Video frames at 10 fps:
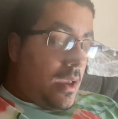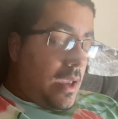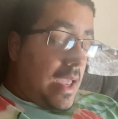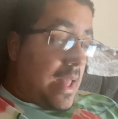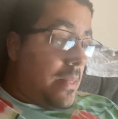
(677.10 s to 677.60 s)

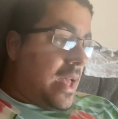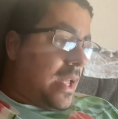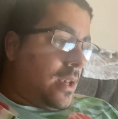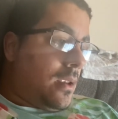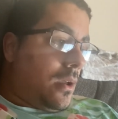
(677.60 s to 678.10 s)

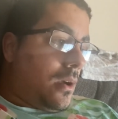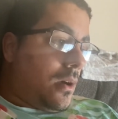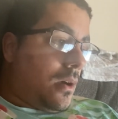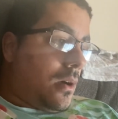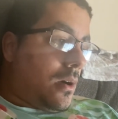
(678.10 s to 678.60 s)
then
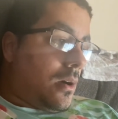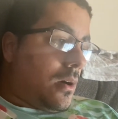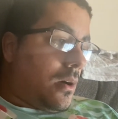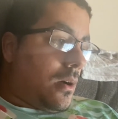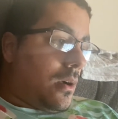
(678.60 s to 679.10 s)

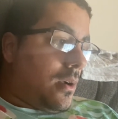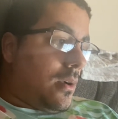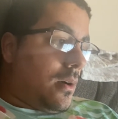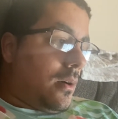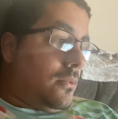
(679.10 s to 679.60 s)

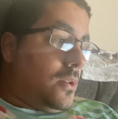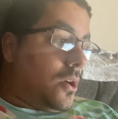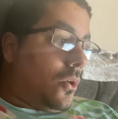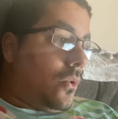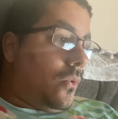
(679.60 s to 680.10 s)

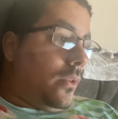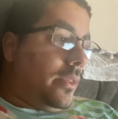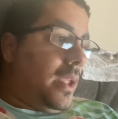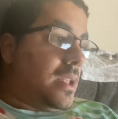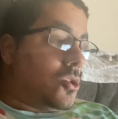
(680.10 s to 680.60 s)

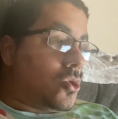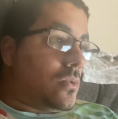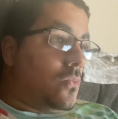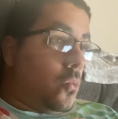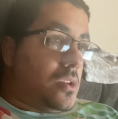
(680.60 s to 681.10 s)
it
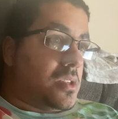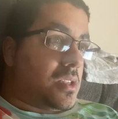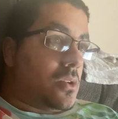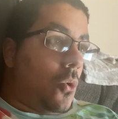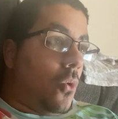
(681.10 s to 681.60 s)

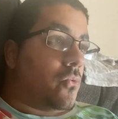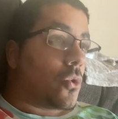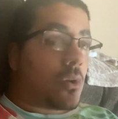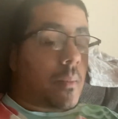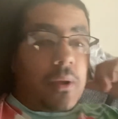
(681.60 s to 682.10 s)
was
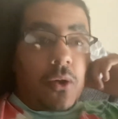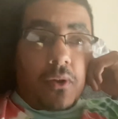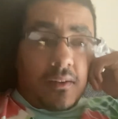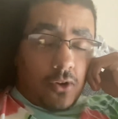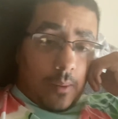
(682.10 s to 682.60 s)
over a period
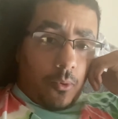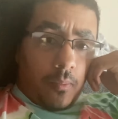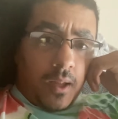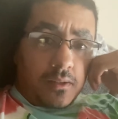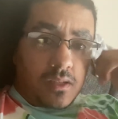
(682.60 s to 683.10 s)
of a couple
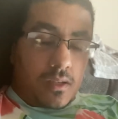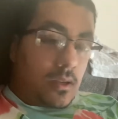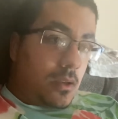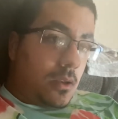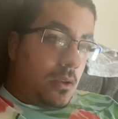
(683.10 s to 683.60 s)
months.
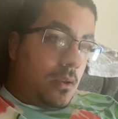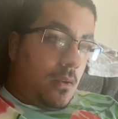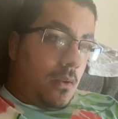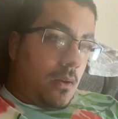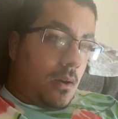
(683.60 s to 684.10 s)

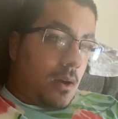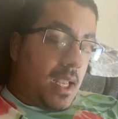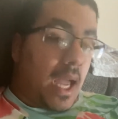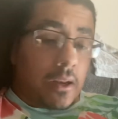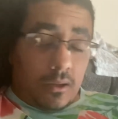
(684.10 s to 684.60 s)
It
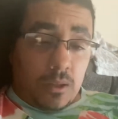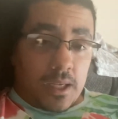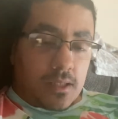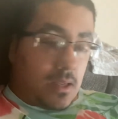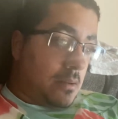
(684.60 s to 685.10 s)
kind of
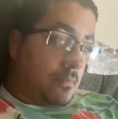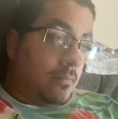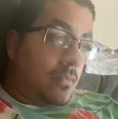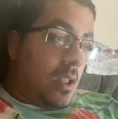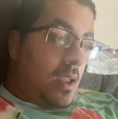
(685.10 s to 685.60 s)
clicked, and
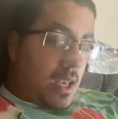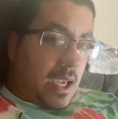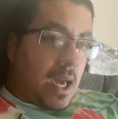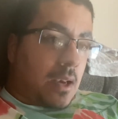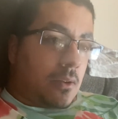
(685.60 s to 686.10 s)
I
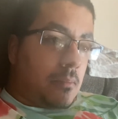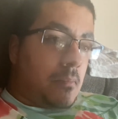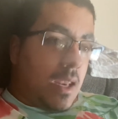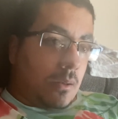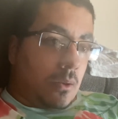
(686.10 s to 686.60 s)
kind of
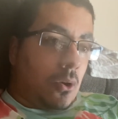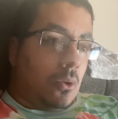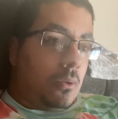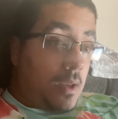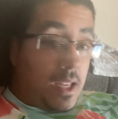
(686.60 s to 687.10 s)
made
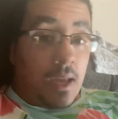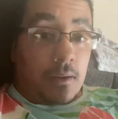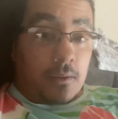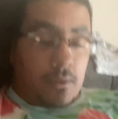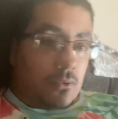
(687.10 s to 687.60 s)

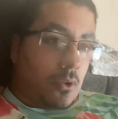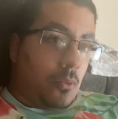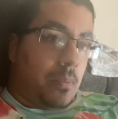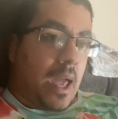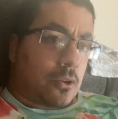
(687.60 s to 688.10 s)
another little
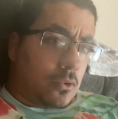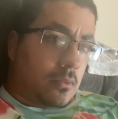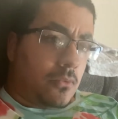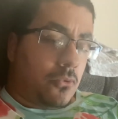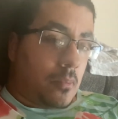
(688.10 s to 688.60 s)

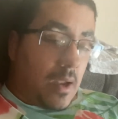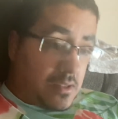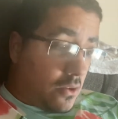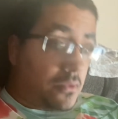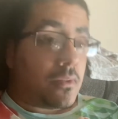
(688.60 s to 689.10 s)
pattern for
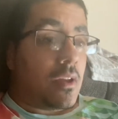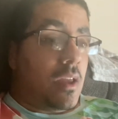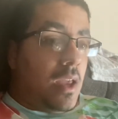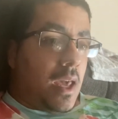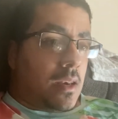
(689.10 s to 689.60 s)
myself.
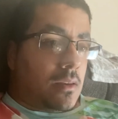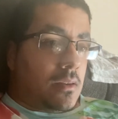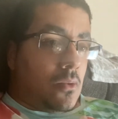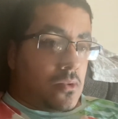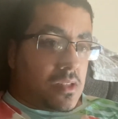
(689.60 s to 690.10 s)
And
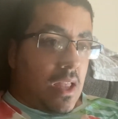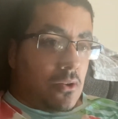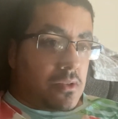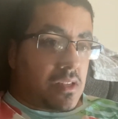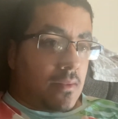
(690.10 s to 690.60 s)
it was
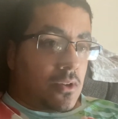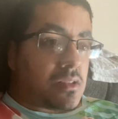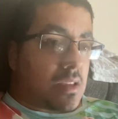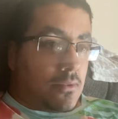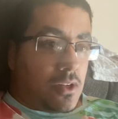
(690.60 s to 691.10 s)
L7,
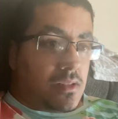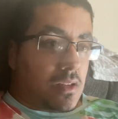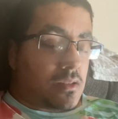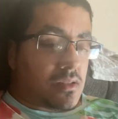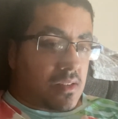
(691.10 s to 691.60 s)

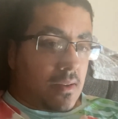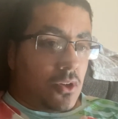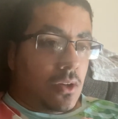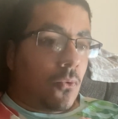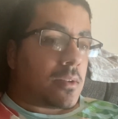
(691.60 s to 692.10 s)
76,
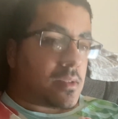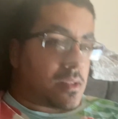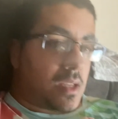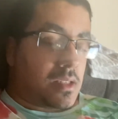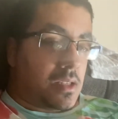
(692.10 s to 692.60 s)
71,
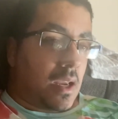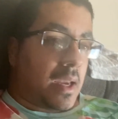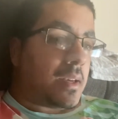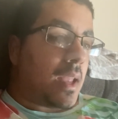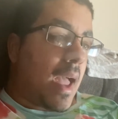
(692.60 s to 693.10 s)

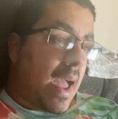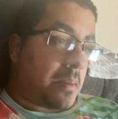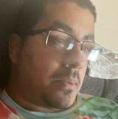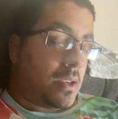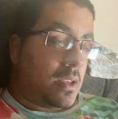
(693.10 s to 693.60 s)
69,
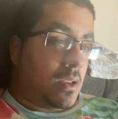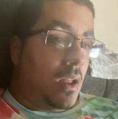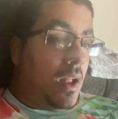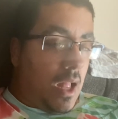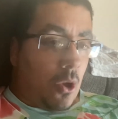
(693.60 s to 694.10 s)
hat P,
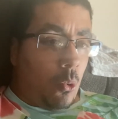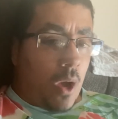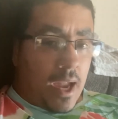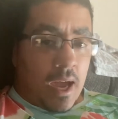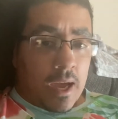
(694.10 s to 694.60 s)

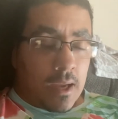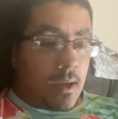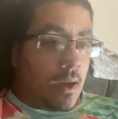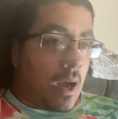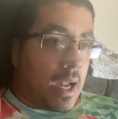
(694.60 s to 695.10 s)
LYI,
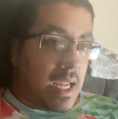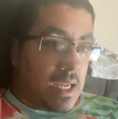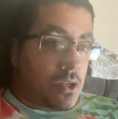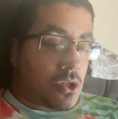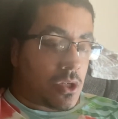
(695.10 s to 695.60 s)

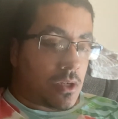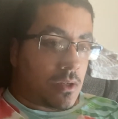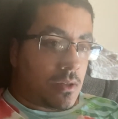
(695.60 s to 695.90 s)
IH.